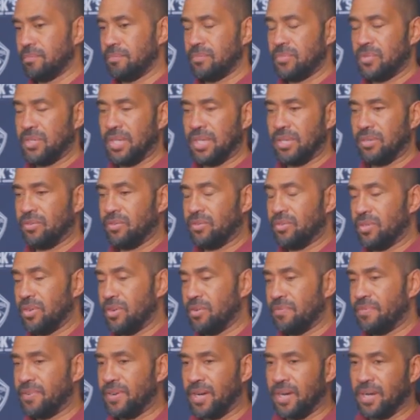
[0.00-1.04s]
season
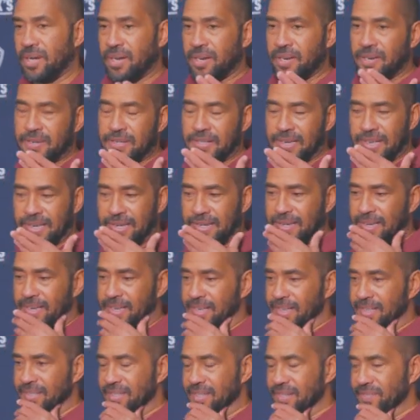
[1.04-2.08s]
so far.
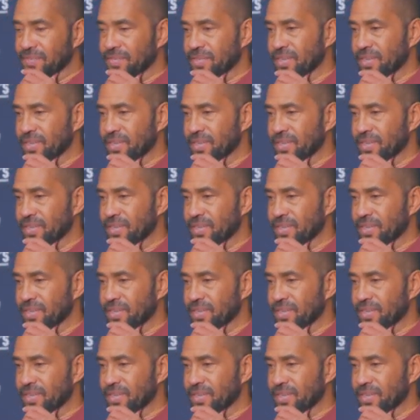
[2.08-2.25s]
As I've